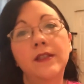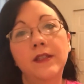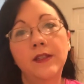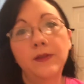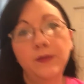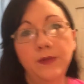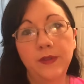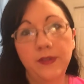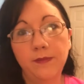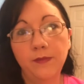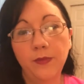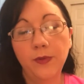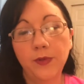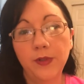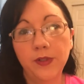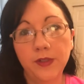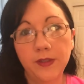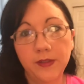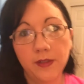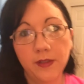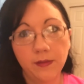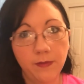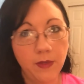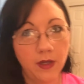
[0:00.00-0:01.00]
it was more
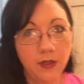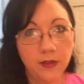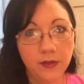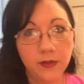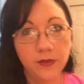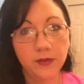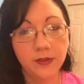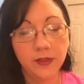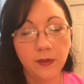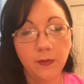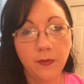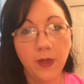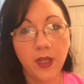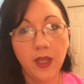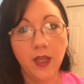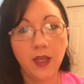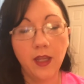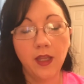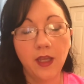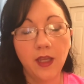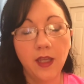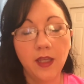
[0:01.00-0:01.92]
just about losing weight.